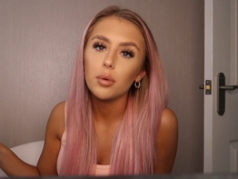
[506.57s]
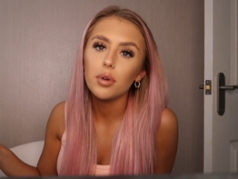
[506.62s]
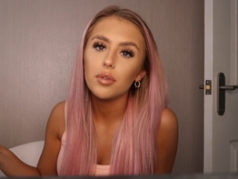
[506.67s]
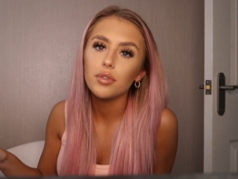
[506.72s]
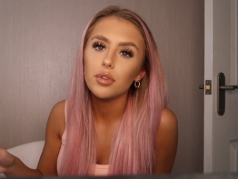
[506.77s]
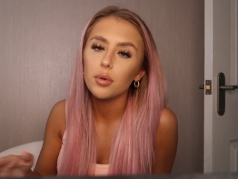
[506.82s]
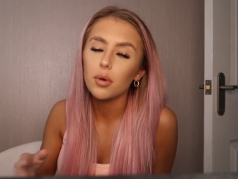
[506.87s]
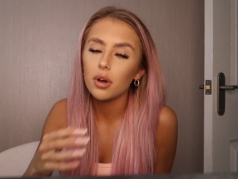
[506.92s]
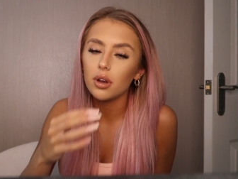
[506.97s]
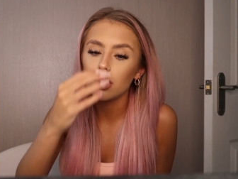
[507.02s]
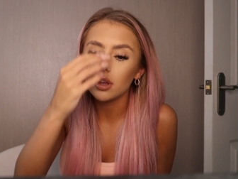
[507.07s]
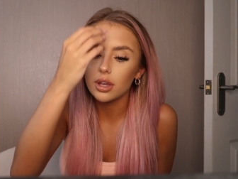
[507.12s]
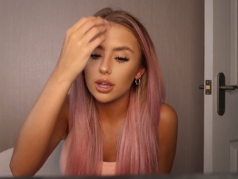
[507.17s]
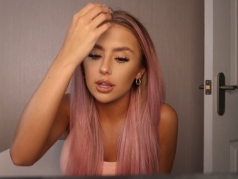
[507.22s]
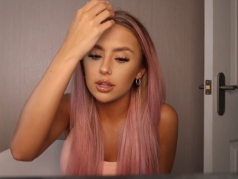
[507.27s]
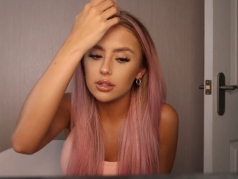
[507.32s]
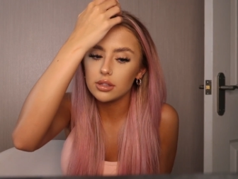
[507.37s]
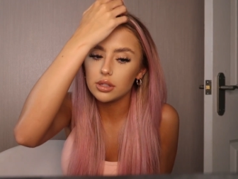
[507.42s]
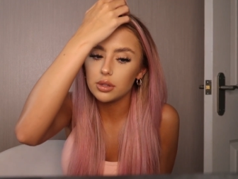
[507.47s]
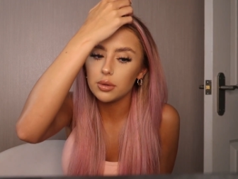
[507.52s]
If you are
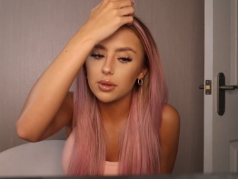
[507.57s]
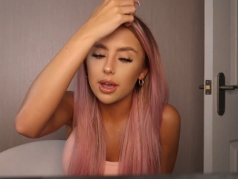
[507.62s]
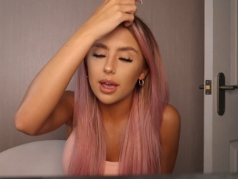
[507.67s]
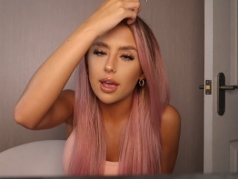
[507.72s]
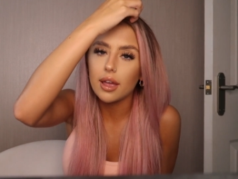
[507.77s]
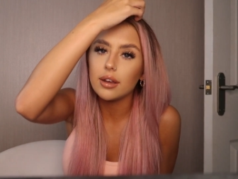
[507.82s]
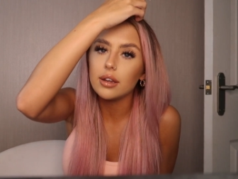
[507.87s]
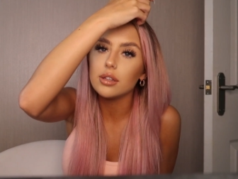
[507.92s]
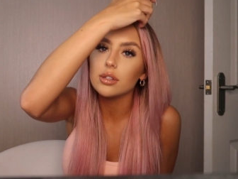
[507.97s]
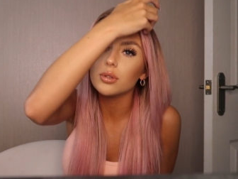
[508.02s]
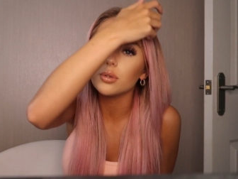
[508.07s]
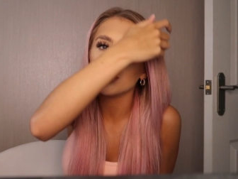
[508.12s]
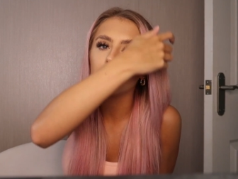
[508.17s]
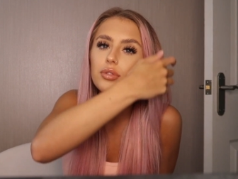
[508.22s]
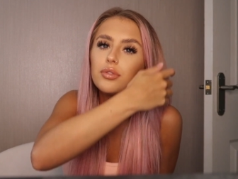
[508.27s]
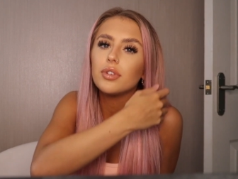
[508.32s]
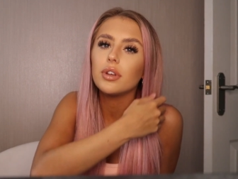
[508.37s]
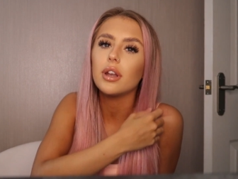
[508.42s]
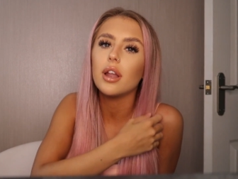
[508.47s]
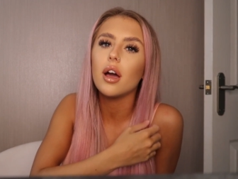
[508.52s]
looking to get any sort of
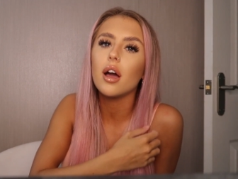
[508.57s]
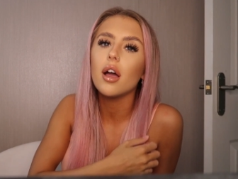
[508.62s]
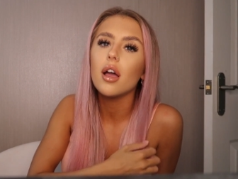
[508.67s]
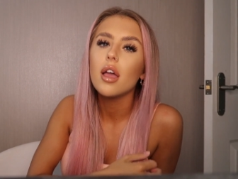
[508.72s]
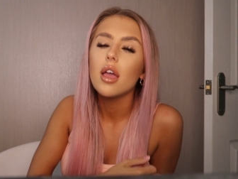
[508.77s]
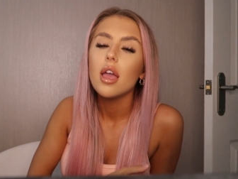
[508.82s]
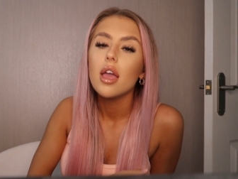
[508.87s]
filler,